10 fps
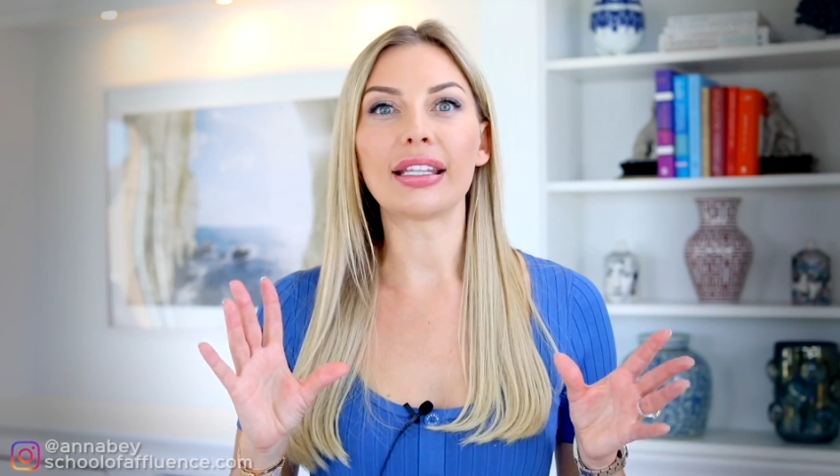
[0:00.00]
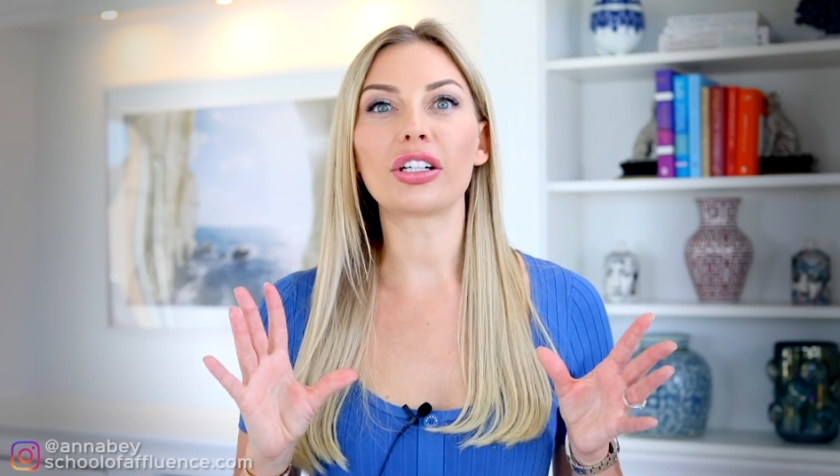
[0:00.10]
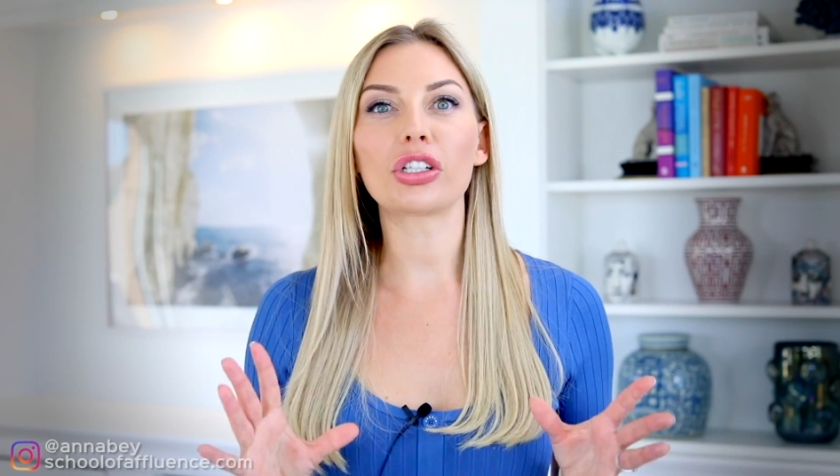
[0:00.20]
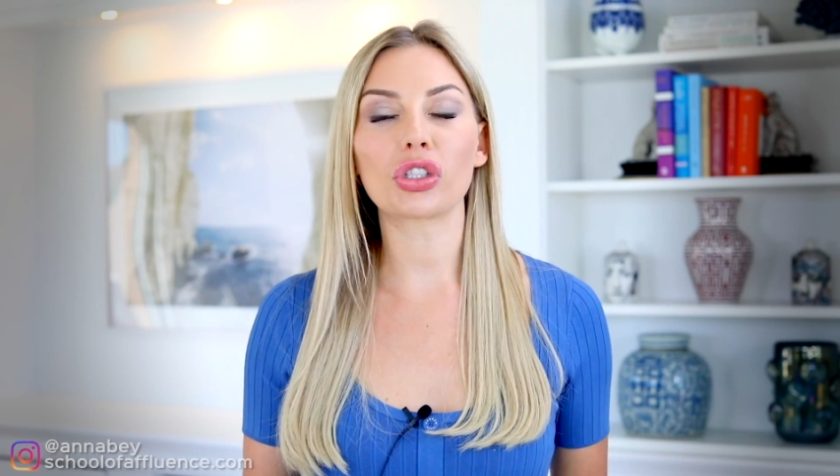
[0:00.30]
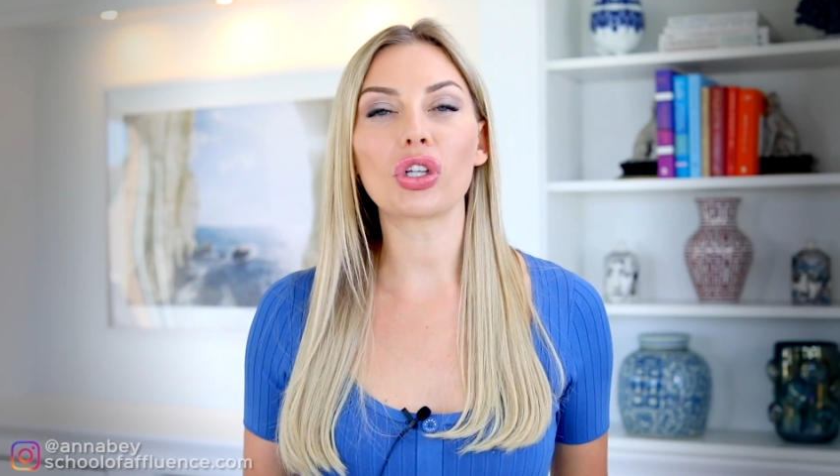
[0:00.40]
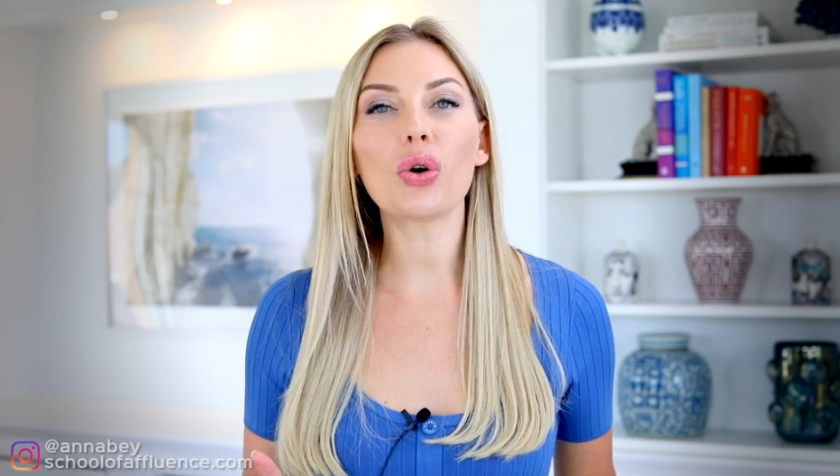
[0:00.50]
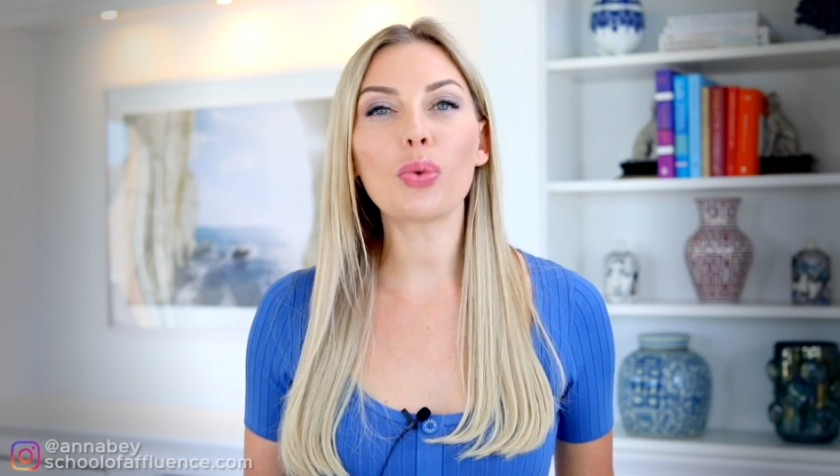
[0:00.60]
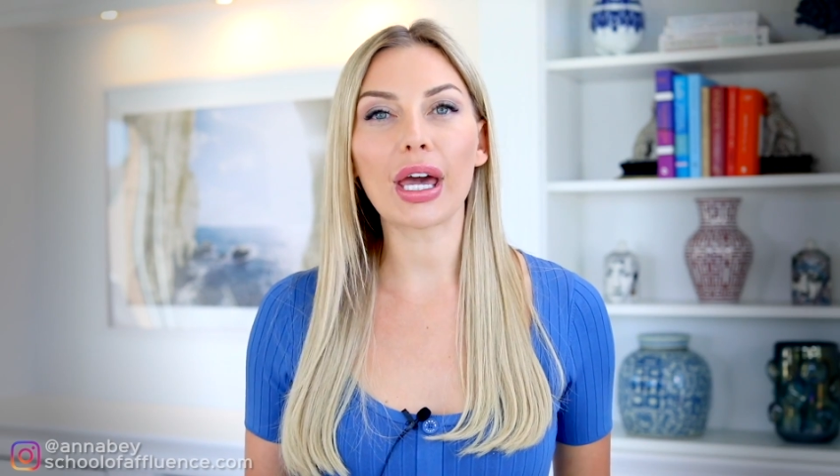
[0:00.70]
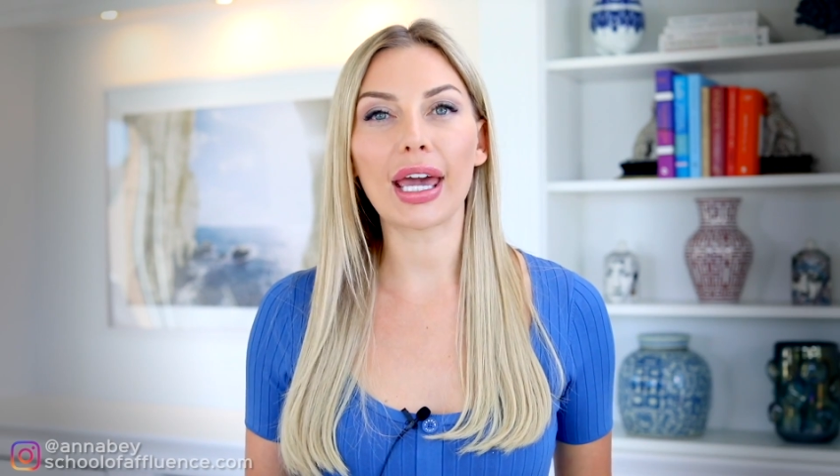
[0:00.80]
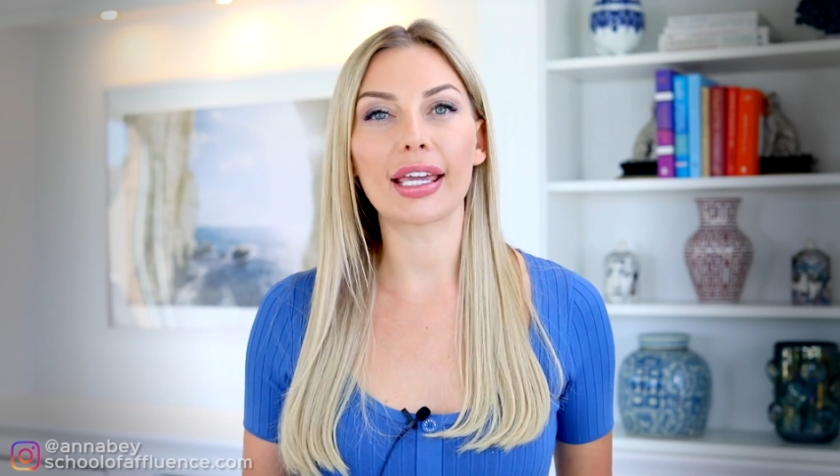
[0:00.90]
then there is no
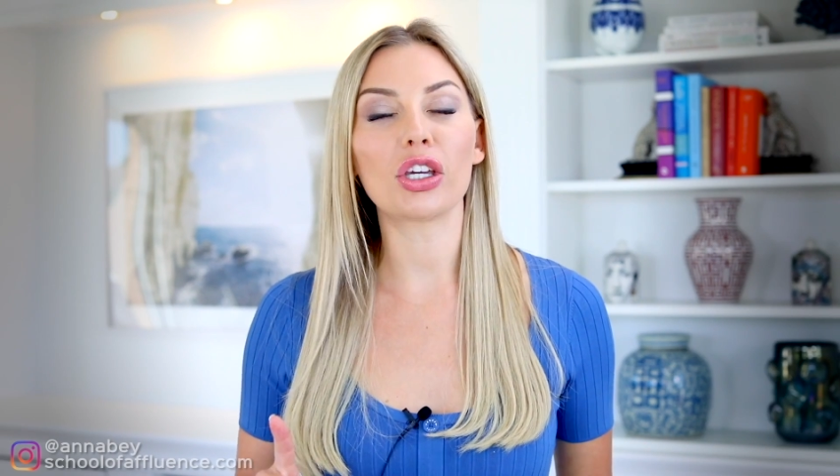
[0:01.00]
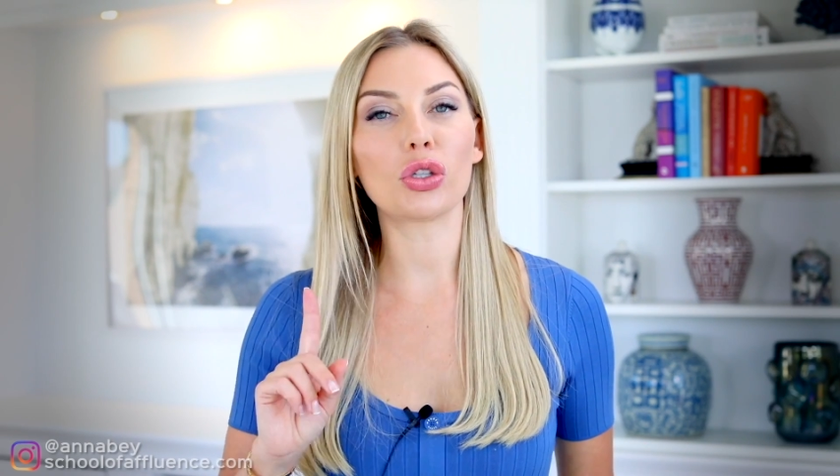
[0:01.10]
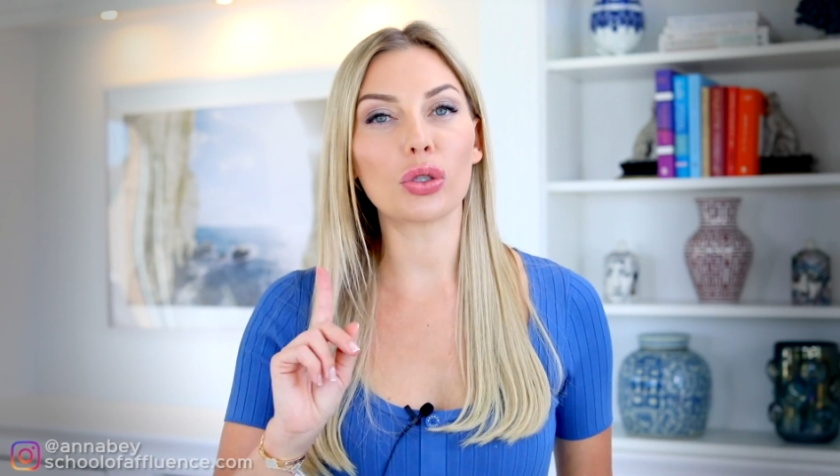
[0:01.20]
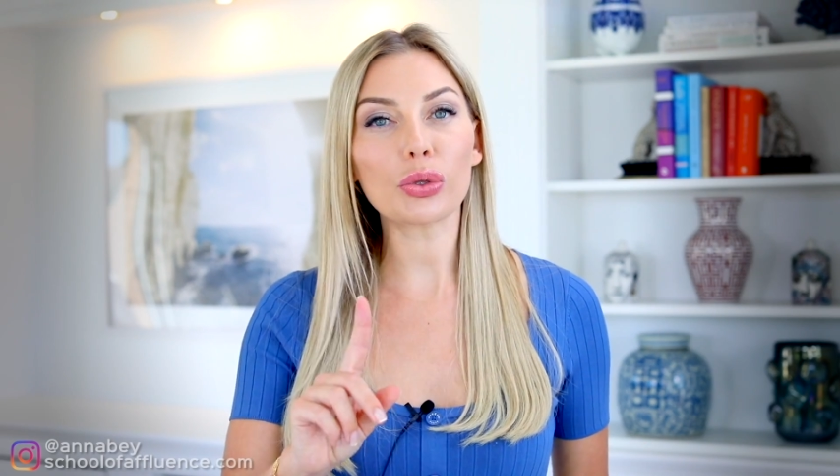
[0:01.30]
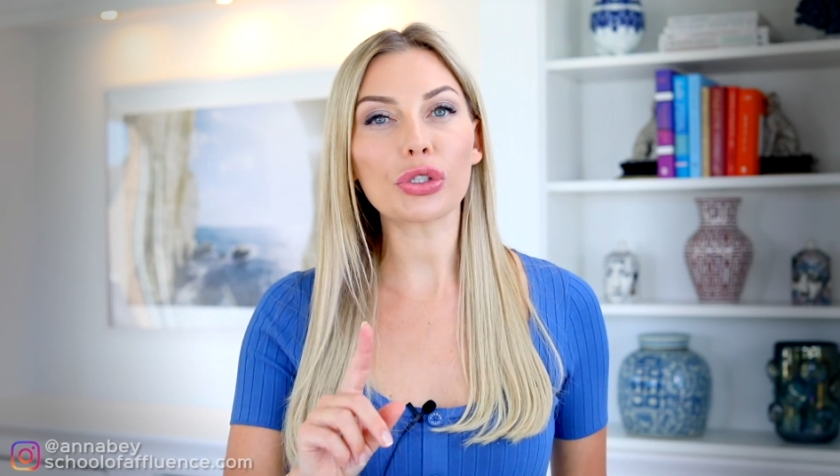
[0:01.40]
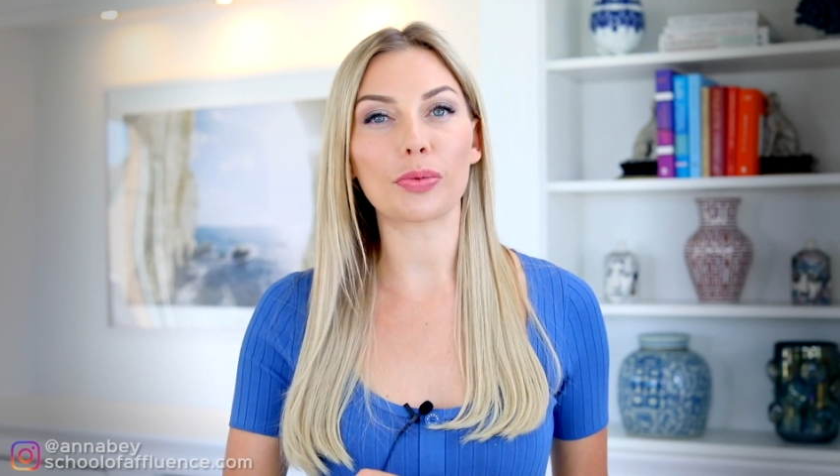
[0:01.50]
way you